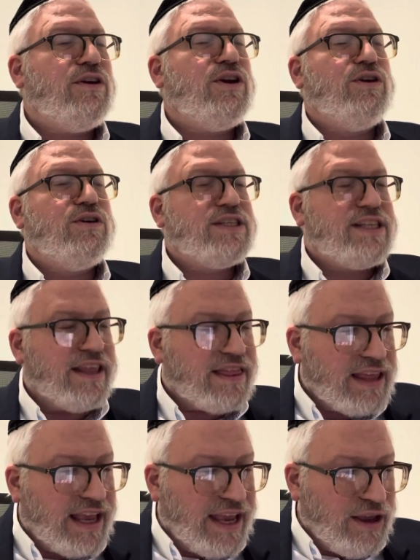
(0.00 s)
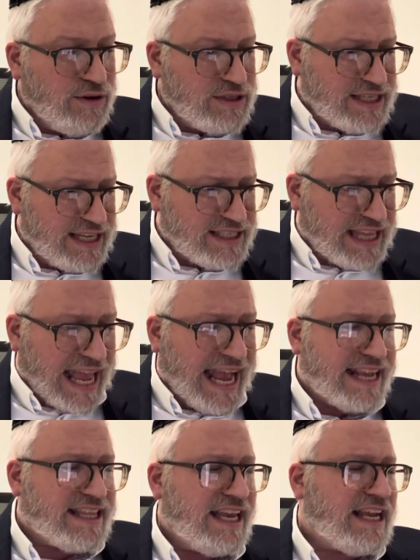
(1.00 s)
used the, he used his
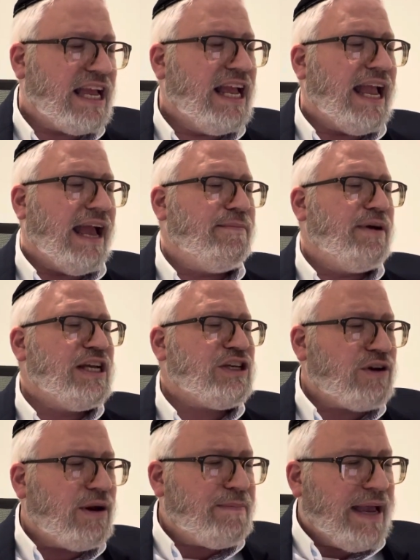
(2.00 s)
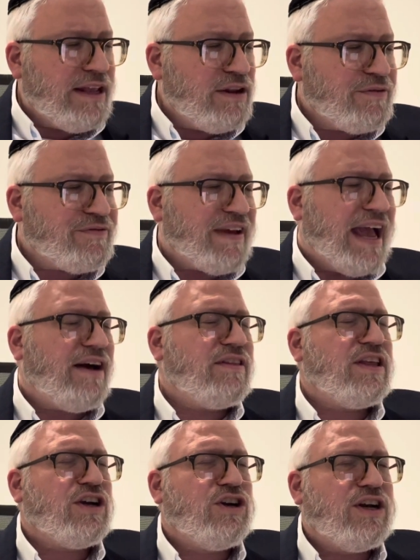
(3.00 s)
tactic, and Moshe Rabbeinu found
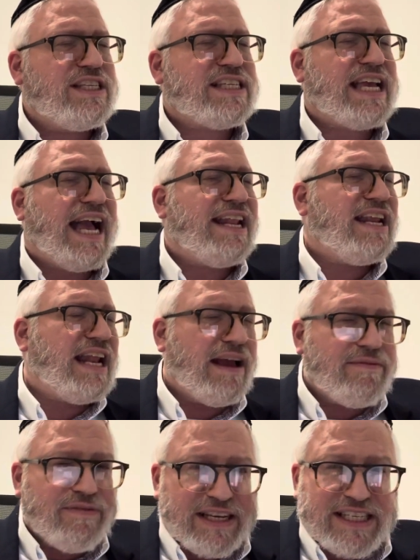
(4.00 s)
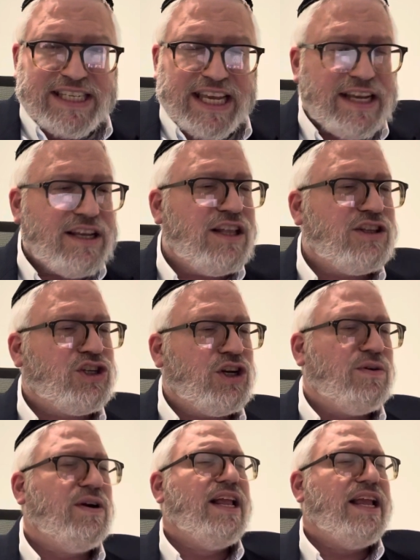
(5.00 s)
the good skite in every single Jew.